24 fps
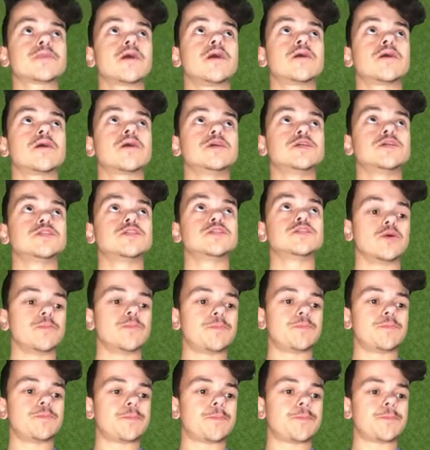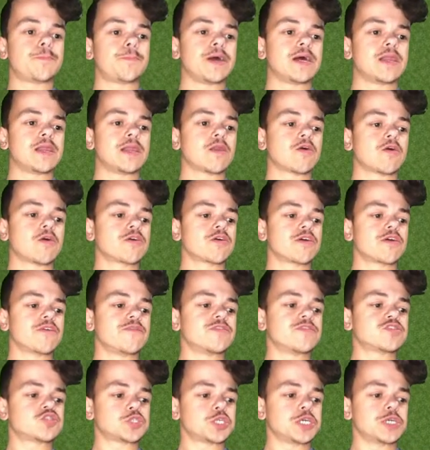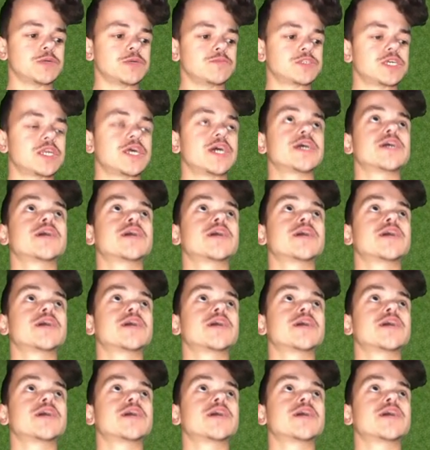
I'm going to do a bit longer of a stream today,